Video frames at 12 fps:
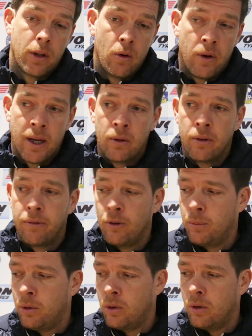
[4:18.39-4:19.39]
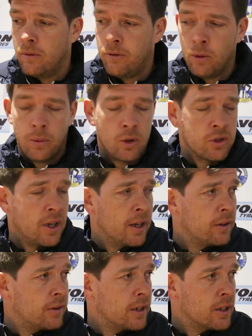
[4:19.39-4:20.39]
around the football
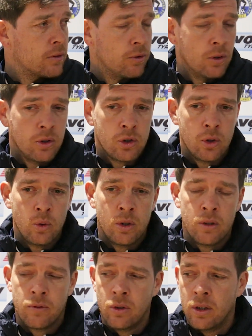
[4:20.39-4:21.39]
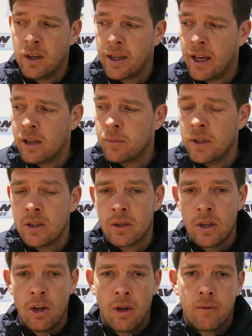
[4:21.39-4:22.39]
side of things, through the juniors, through the academies,
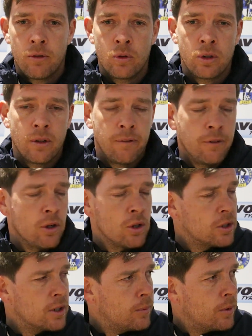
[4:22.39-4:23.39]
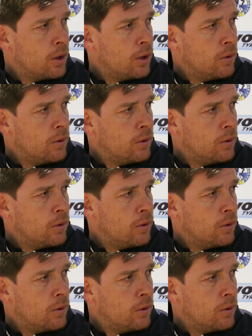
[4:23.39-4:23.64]
through to the first team